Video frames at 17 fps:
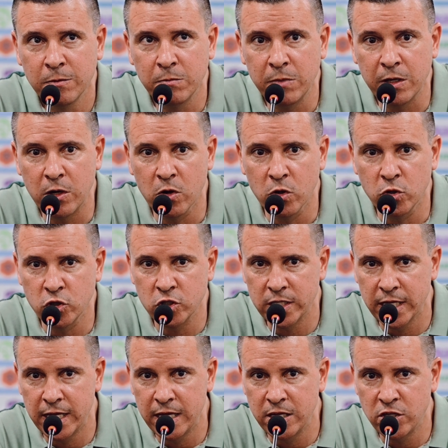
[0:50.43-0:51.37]
because
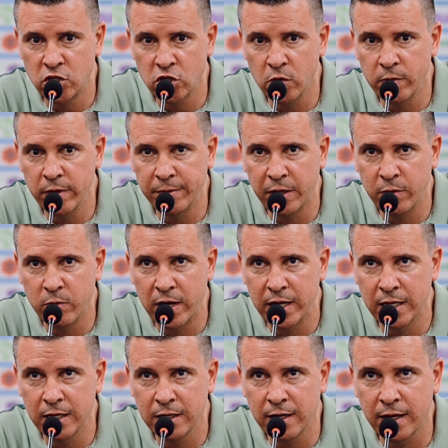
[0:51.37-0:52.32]
they show
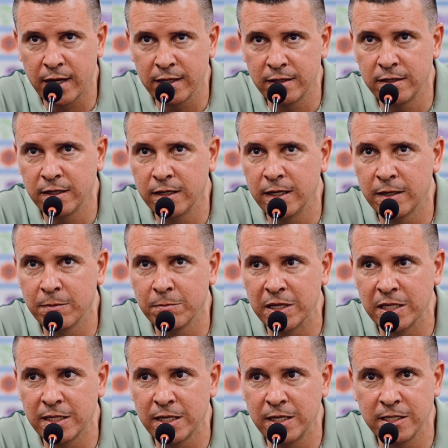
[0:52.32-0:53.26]
everyone character,
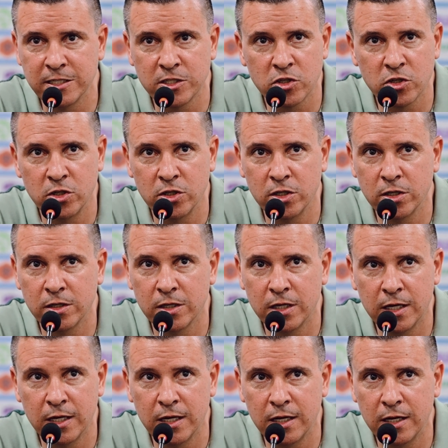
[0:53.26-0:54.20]
mentally
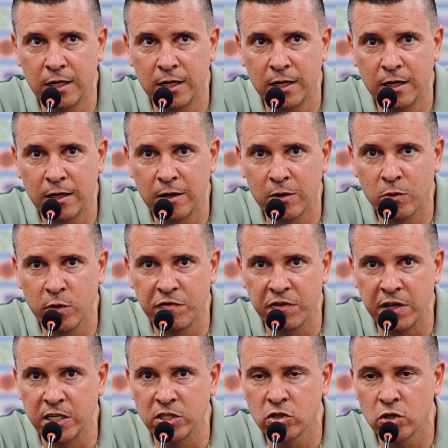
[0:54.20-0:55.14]
strong. We
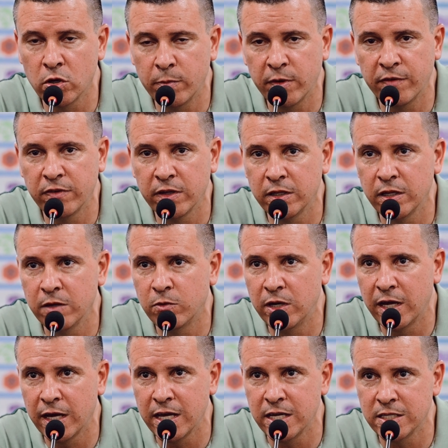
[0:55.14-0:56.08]
finished top of the
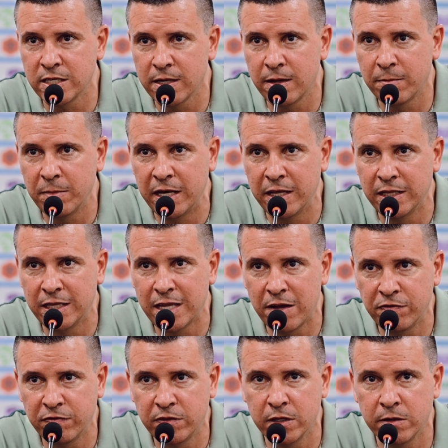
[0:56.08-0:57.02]
table against very
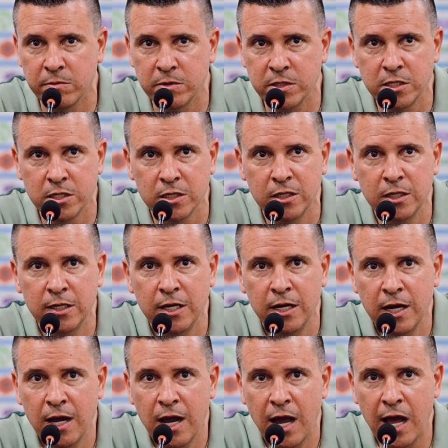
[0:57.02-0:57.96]
tough teams.
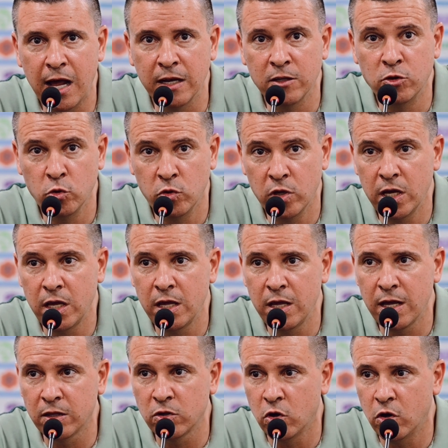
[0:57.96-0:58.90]
And today
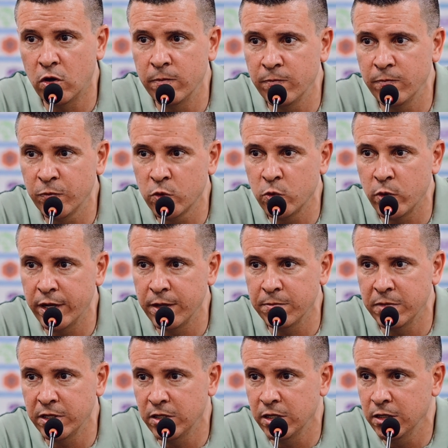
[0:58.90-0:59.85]
at home, we are
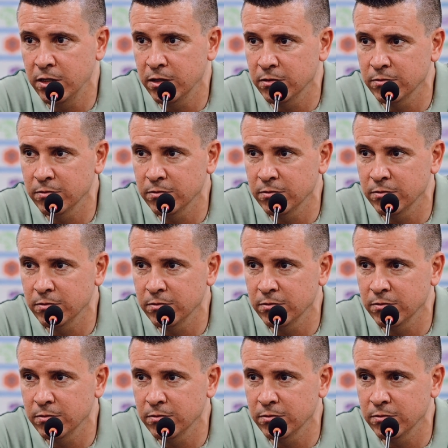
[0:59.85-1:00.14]
invited